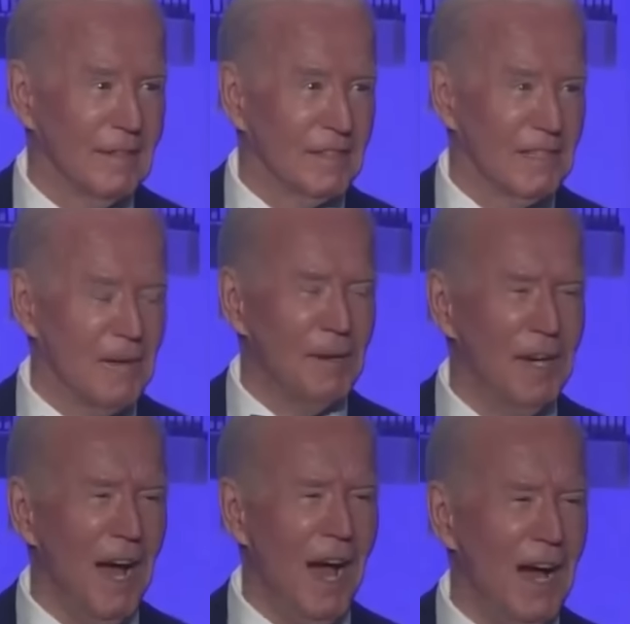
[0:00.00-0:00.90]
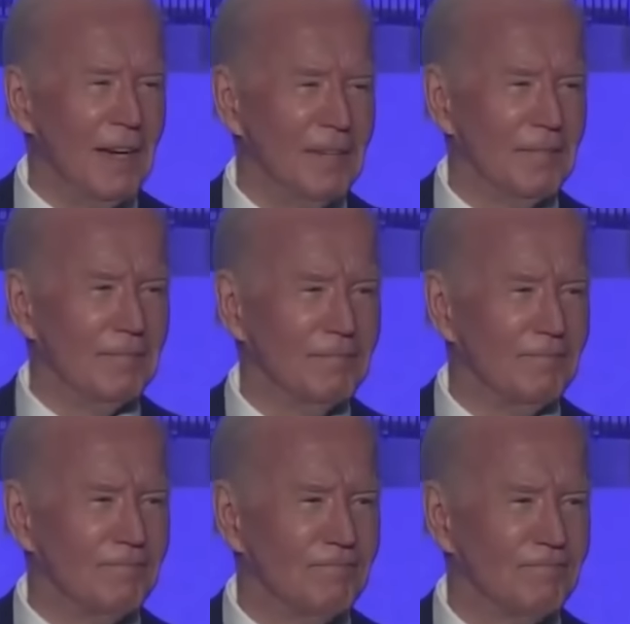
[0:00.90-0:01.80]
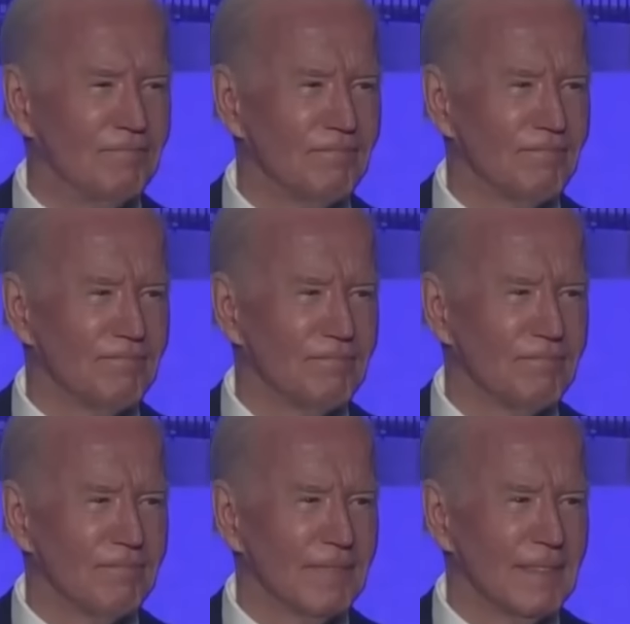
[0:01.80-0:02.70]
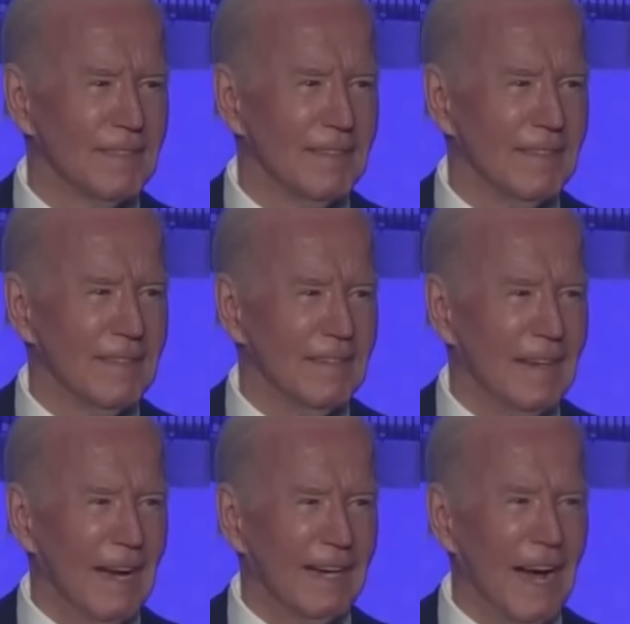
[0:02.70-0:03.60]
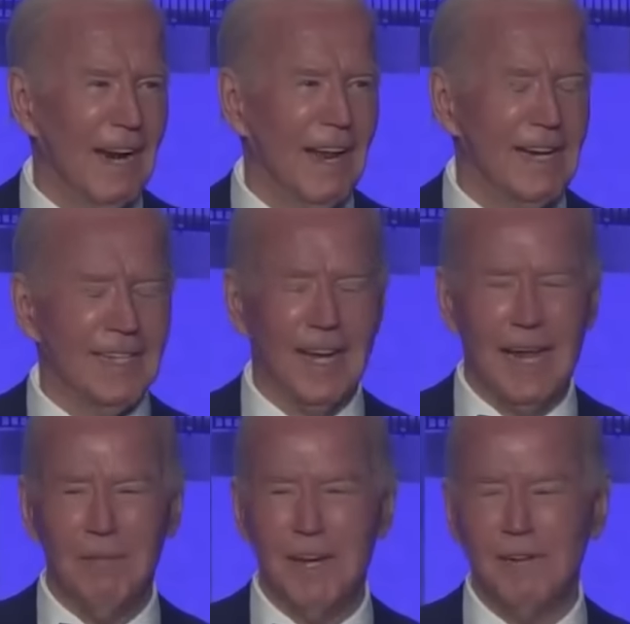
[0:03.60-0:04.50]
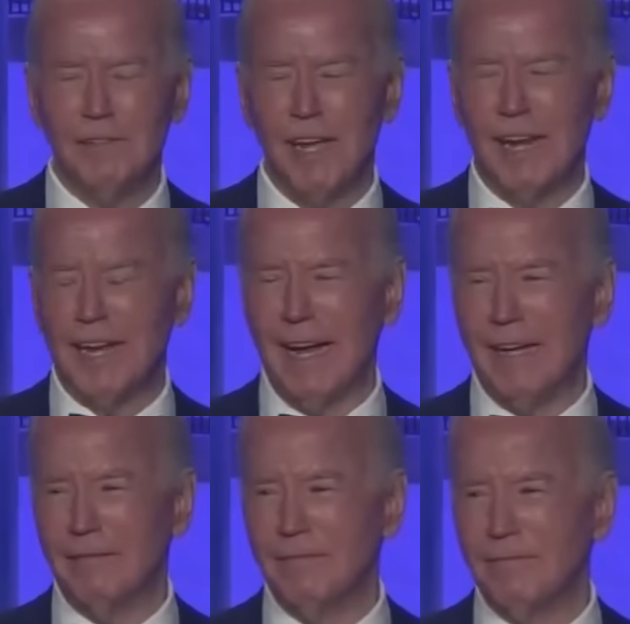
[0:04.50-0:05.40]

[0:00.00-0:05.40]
Sleepy Don. I kind of like that. I may use that again.